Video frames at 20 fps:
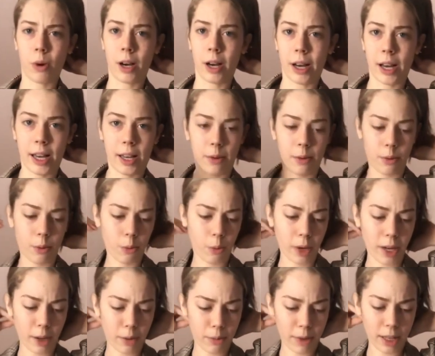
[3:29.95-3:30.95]
I What I
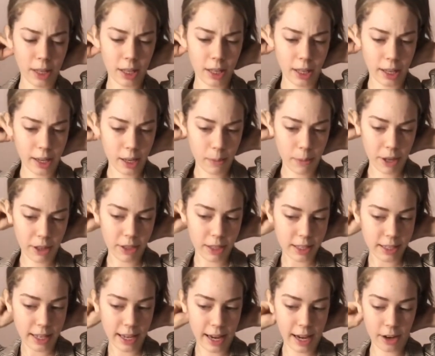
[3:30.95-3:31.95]
really like about these
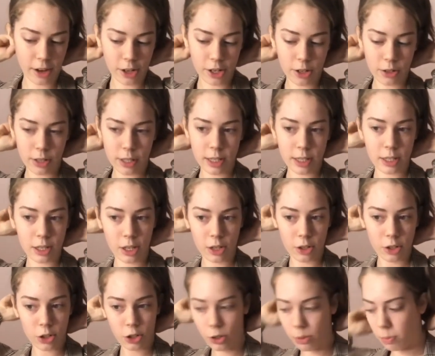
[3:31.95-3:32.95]
hairdos is they're
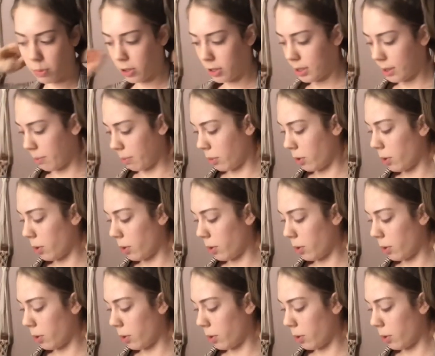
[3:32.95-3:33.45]
super simple,